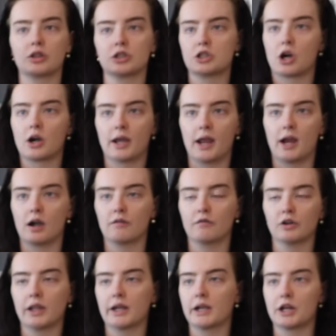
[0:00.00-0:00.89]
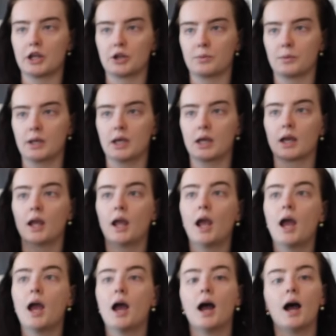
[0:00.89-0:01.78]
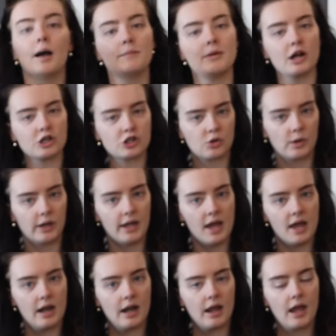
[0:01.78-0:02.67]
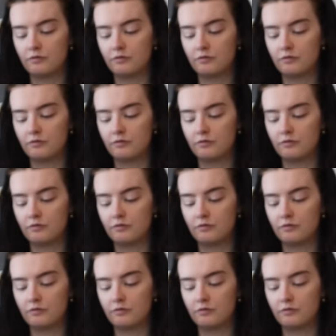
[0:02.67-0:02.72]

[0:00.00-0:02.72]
the dark hair for like another week. I'm not sure yet.